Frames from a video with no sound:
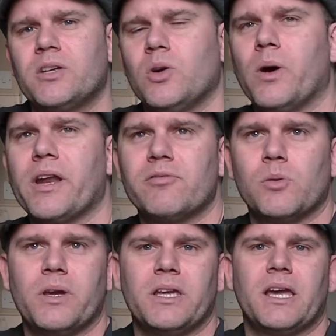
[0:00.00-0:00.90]
and do one every
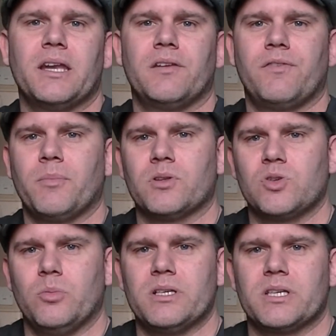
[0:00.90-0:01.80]
weekend if I'm not
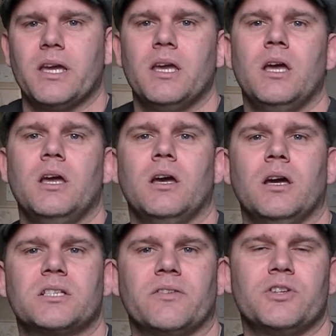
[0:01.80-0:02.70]
too busy,
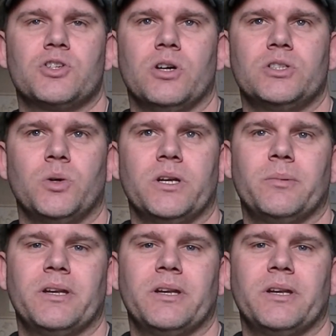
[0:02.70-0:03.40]
because I've enjoyed doing them.